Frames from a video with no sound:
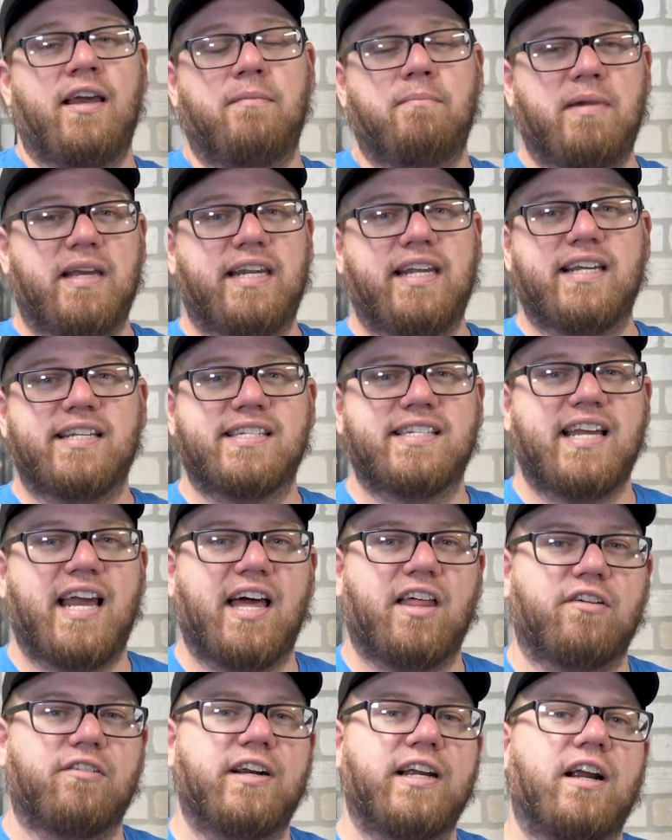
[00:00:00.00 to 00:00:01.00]
Median
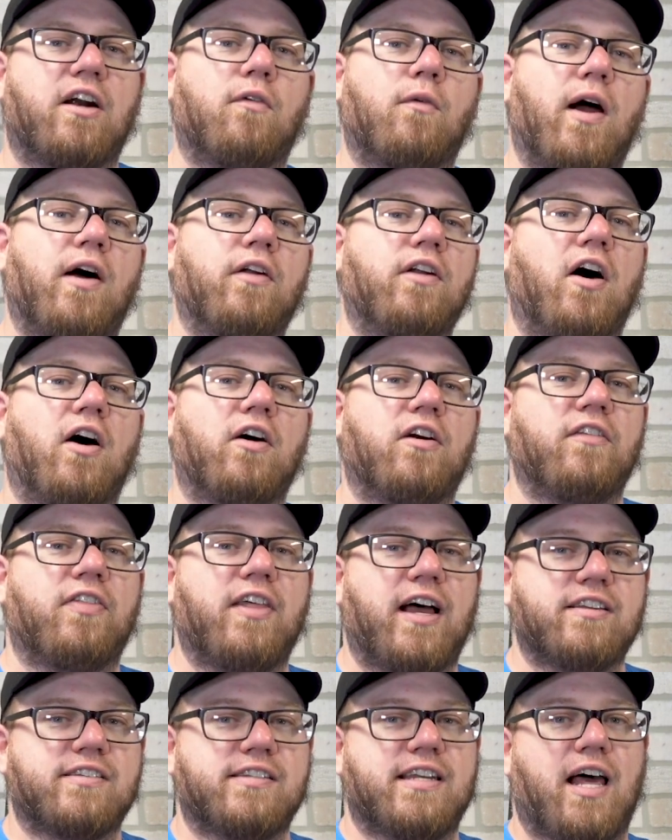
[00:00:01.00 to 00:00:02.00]
salary around
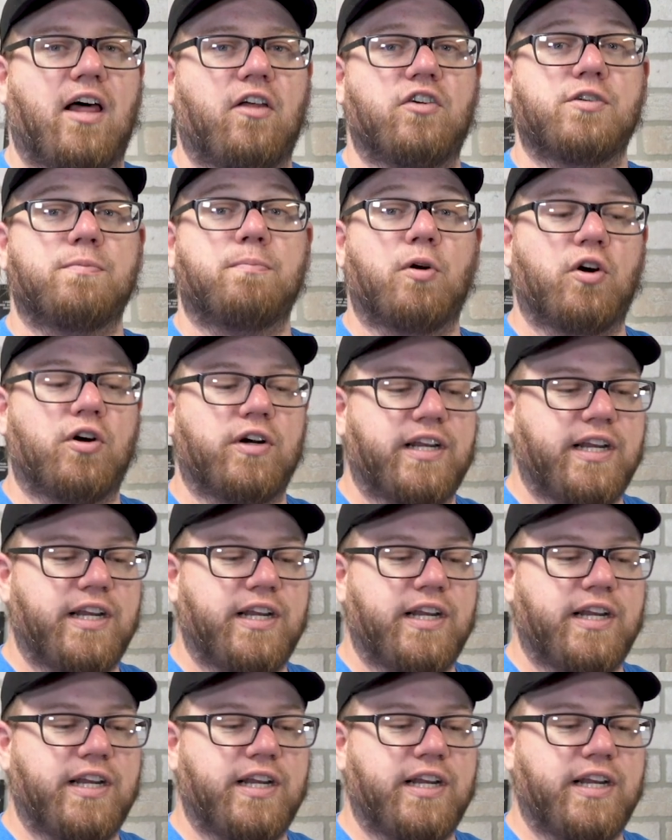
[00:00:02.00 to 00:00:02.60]
$100,000 per